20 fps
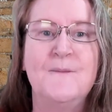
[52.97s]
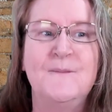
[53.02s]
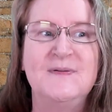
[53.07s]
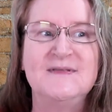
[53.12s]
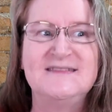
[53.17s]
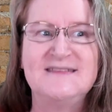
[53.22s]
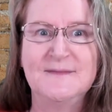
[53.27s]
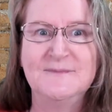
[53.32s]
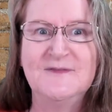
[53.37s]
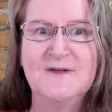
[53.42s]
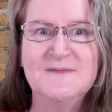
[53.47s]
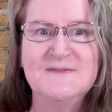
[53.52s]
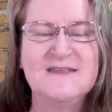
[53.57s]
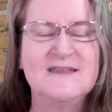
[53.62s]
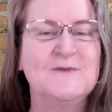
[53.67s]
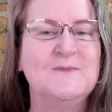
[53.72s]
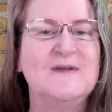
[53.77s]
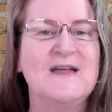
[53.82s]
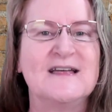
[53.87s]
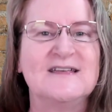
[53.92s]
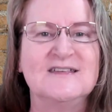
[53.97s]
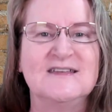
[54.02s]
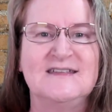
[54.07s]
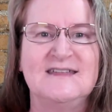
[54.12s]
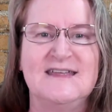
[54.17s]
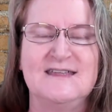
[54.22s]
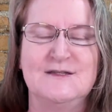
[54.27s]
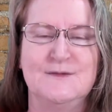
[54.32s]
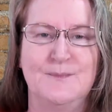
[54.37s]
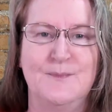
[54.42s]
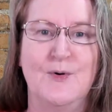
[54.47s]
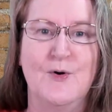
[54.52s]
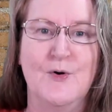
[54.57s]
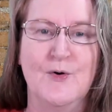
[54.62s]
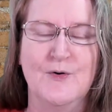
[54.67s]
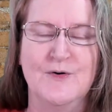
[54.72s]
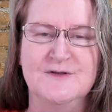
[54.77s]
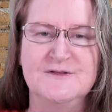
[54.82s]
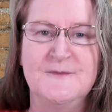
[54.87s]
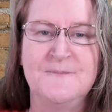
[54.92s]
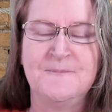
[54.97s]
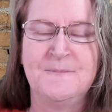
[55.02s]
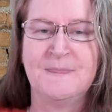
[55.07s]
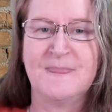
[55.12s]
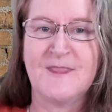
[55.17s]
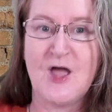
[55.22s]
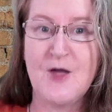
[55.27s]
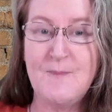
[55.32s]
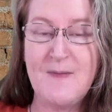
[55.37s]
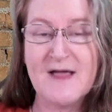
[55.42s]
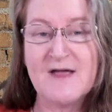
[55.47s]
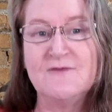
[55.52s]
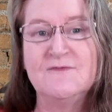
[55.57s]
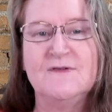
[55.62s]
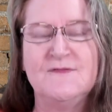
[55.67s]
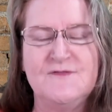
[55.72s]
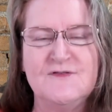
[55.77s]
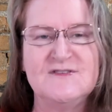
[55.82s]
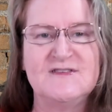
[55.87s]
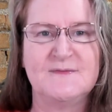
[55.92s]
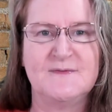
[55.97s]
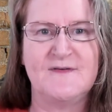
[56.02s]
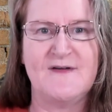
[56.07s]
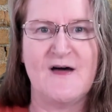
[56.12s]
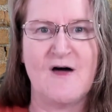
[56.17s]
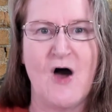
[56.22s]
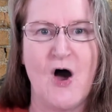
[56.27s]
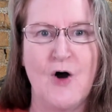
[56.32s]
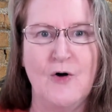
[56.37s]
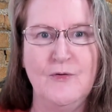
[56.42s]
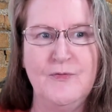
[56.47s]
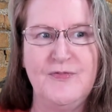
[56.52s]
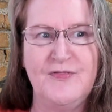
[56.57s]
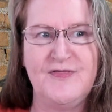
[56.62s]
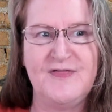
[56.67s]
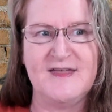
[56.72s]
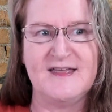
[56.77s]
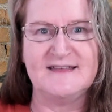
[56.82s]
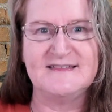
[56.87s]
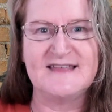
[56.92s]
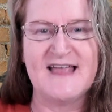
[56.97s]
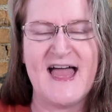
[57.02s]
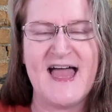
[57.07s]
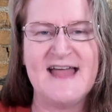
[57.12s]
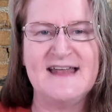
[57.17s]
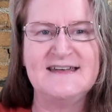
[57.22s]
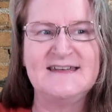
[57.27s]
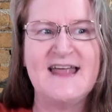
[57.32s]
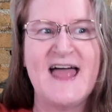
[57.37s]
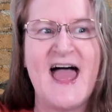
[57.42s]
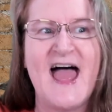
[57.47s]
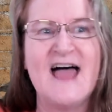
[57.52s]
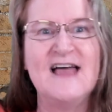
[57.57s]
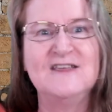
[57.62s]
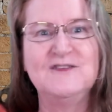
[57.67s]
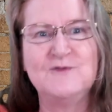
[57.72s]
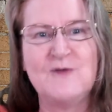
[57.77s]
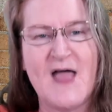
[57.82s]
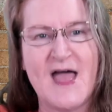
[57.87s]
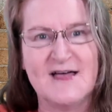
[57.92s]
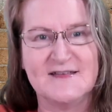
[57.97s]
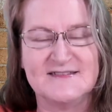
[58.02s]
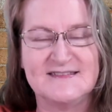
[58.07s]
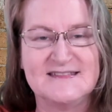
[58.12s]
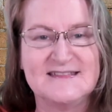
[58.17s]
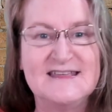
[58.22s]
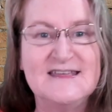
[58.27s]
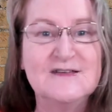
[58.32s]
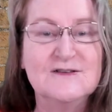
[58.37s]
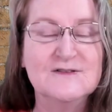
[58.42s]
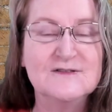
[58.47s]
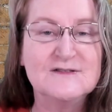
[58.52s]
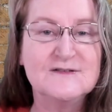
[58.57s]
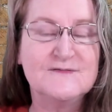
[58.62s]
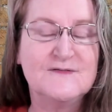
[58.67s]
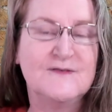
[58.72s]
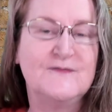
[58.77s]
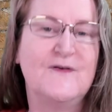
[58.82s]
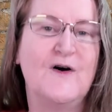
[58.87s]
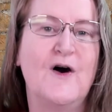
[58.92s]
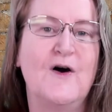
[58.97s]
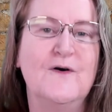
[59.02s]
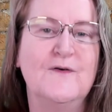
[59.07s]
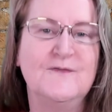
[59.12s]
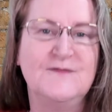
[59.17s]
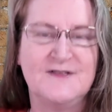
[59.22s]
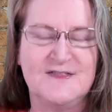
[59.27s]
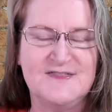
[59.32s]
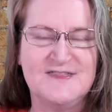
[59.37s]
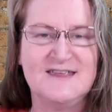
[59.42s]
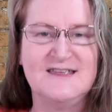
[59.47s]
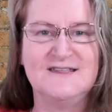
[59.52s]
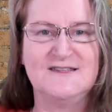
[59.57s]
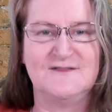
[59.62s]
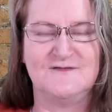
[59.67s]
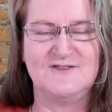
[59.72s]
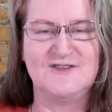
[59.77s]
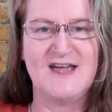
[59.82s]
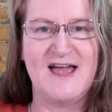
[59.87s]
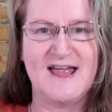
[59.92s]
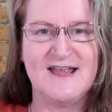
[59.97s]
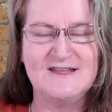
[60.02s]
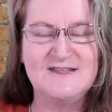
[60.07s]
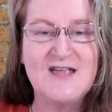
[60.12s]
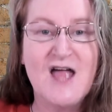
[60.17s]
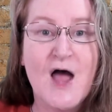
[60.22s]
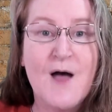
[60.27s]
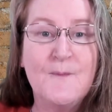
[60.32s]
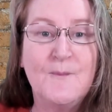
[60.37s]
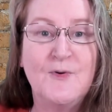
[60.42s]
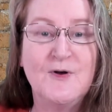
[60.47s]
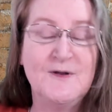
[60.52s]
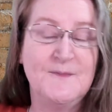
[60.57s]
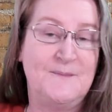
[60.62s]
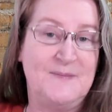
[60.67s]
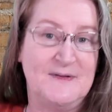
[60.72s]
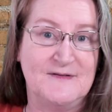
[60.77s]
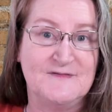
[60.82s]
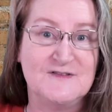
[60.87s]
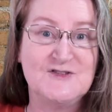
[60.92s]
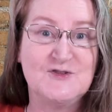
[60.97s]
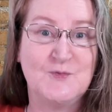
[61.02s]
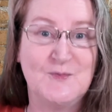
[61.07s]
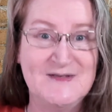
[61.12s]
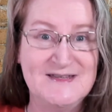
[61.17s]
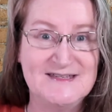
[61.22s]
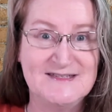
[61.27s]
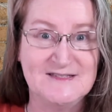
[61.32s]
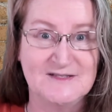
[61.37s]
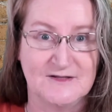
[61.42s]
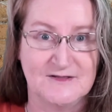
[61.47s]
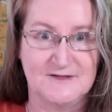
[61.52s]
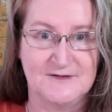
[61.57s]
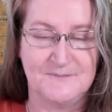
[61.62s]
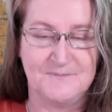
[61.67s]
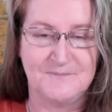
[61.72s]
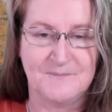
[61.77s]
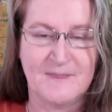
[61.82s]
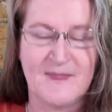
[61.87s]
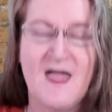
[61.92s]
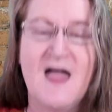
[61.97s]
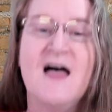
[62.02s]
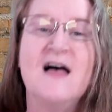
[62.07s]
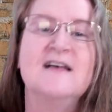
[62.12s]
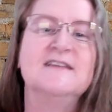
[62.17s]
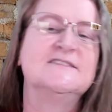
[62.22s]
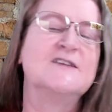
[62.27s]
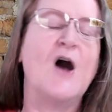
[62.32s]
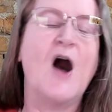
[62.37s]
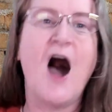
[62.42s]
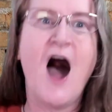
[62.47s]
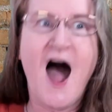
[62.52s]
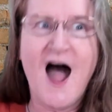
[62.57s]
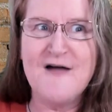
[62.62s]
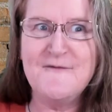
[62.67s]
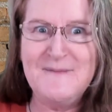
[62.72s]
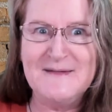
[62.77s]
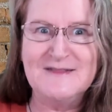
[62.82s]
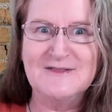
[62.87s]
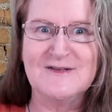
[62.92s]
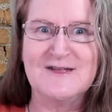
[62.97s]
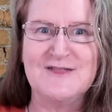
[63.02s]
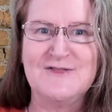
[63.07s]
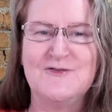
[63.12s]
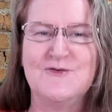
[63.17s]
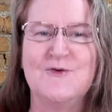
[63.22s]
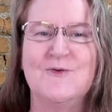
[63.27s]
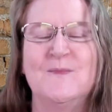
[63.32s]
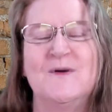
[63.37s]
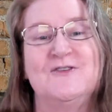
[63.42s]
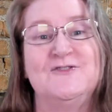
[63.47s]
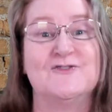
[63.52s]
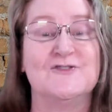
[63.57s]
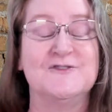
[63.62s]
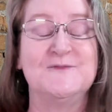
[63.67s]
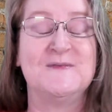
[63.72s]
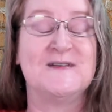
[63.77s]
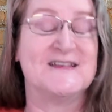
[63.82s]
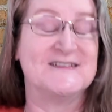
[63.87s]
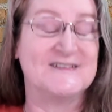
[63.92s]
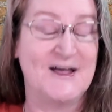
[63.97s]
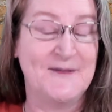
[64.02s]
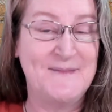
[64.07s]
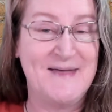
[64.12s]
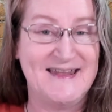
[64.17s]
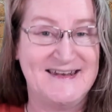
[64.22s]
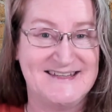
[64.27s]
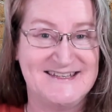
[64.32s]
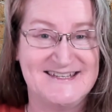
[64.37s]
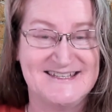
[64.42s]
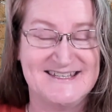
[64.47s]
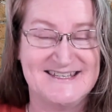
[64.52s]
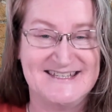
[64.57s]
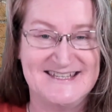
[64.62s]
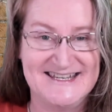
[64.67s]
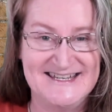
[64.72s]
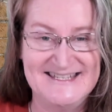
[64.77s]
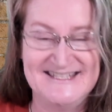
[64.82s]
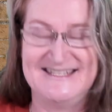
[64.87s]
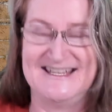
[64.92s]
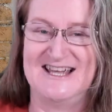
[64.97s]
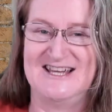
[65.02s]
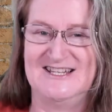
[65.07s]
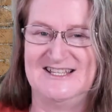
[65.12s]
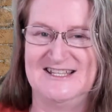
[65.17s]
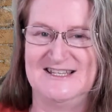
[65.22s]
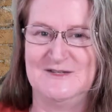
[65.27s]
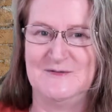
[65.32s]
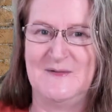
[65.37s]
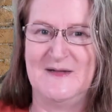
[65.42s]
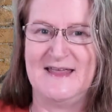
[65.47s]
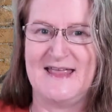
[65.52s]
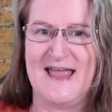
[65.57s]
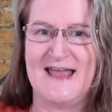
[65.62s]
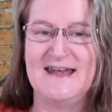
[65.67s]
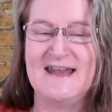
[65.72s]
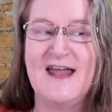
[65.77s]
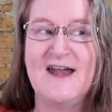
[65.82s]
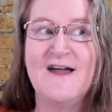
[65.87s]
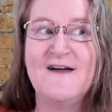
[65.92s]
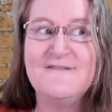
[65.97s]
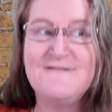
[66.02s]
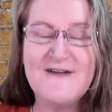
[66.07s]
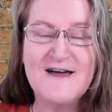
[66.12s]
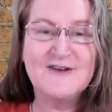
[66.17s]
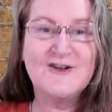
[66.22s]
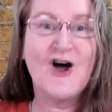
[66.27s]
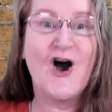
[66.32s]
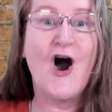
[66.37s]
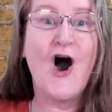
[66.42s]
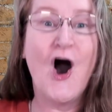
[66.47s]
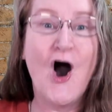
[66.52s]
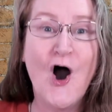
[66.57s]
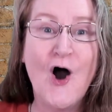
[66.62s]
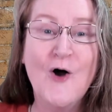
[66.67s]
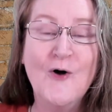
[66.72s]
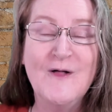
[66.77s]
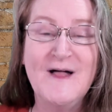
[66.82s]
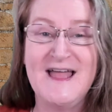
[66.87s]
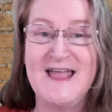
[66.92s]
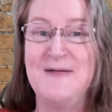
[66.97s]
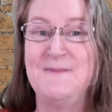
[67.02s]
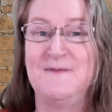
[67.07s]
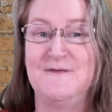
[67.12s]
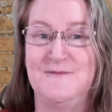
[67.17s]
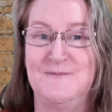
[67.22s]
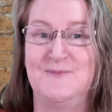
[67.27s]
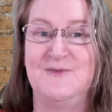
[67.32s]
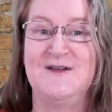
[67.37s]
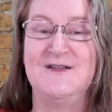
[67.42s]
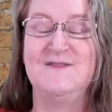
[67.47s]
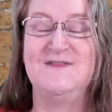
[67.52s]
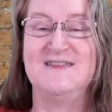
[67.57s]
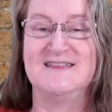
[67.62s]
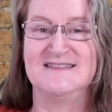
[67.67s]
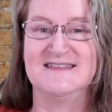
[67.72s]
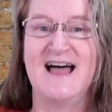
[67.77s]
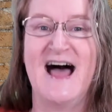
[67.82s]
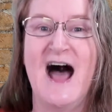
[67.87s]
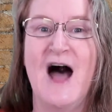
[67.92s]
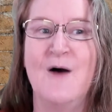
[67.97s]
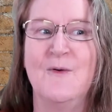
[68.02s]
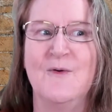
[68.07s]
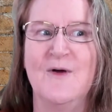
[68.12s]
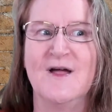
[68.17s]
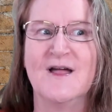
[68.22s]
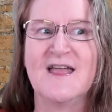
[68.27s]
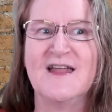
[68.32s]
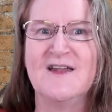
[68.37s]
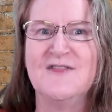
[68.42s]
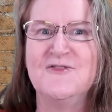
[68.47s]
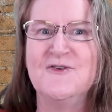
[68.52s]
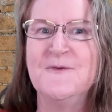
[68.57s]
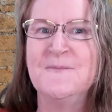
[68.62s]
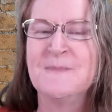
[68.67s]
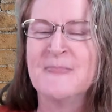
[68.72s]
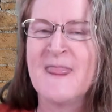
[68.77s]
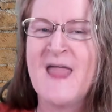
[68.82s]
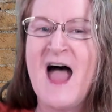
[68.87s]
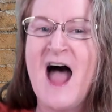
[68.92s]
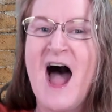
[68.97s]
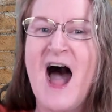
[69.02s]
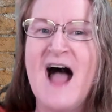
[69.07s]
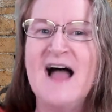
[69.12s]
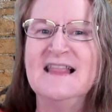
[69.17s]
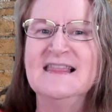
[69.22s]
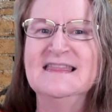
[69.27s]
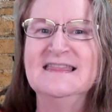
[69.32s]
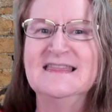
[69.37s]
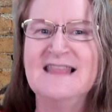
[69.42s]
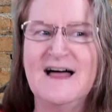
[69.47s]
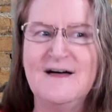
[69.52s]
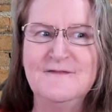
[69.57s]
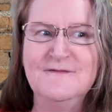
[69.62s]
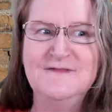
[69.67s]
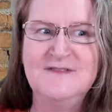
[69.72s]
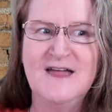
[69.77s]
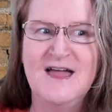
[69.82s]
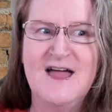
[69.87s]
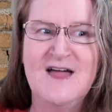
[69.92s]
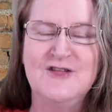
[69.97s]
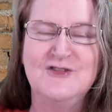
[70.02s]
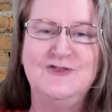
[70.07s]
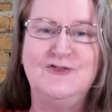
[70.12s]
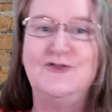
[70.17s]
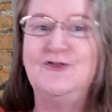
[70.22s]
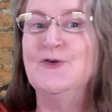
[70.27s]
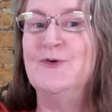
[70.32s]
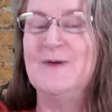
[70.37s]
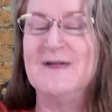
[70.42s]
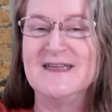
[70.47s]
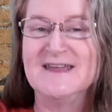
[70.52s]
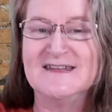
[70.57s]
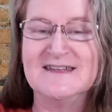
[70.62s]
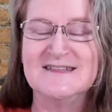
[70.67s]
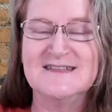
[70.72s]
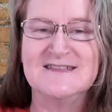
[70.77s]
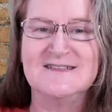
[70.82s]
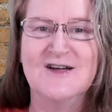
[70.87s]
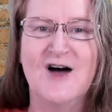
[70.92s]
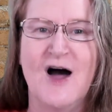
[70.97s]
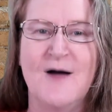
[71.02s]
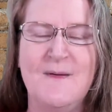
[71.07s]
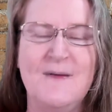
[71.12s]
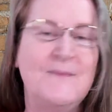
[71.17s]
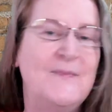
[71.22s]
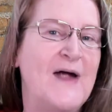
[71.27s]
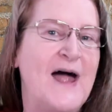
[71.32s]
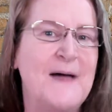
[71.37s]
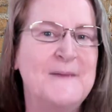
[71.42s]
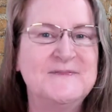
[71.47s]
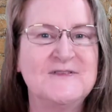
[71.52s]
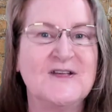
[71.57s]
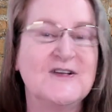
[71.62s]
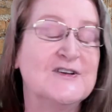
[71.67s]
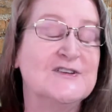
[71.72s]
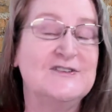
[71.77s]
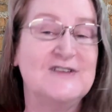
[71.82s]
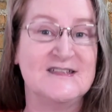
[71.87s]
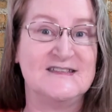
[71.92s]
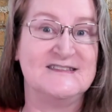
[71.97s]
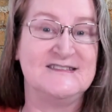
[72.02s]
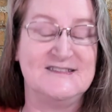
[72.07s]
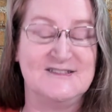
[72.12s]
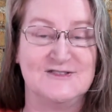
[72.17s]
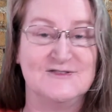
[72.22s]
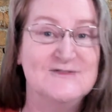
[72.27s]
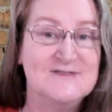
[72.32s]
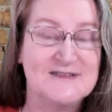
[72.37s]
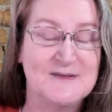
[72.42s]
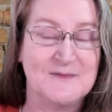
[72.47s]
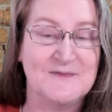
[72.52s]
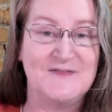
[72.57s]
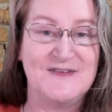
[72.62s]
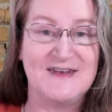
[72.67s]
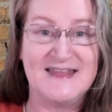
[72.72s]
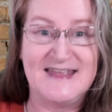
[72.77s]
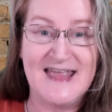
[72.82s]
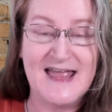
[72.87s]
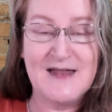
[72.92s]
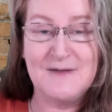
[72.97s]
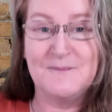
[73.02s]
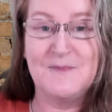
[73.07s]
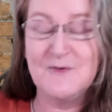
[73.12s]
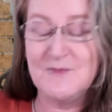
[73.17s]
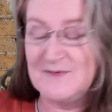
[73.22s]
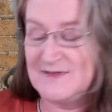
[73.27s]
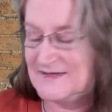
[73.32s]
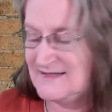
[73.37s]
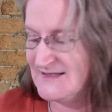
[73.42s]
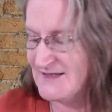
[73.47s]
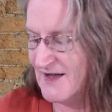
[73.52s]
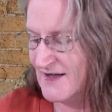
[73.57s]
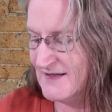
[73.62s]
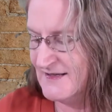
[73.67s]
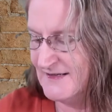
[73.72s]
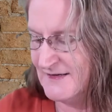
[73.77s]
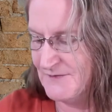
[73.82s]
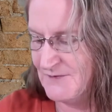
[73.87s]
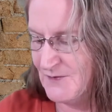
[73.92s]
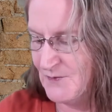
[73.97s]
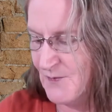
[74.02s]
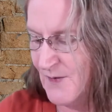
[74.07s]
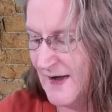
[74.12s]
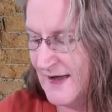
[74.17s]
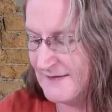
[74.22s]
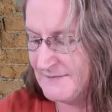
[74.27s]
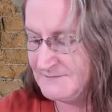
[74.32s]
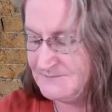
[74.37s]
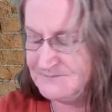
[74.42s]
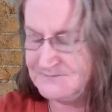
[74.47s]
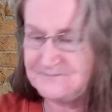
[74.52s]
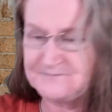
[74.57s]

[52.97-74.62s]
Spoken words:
but sometimes I think we actually need to pause, go back and review some of our old things, and as our skills have evolved and things have changed, put a of a twist on them. So I've been looking through all my drawers because I'm heading to the DESTASH this weekend, and I found a whole heap of previous artwork, and I thought I loved doing it at the time, and perhaps I could do some of it again, but with a slightly different way.